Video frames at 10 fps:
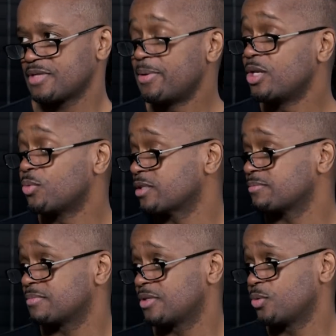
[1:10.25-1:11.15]
I mean, you
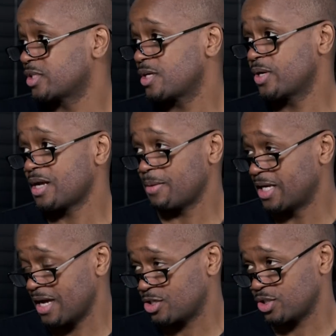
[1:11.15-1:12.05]
want you want to see one? I
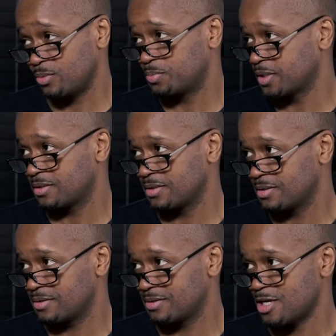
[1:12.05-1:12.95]
mean, actually, but
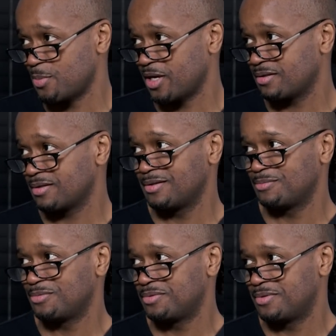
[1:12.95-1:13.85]
uh, tell me,
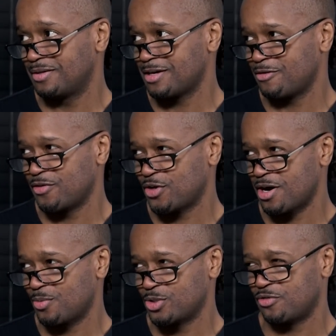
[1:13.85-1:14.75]
you, you, got a favorite
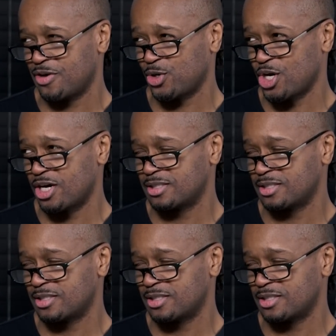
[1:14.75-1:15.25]
card? What's your favorite card?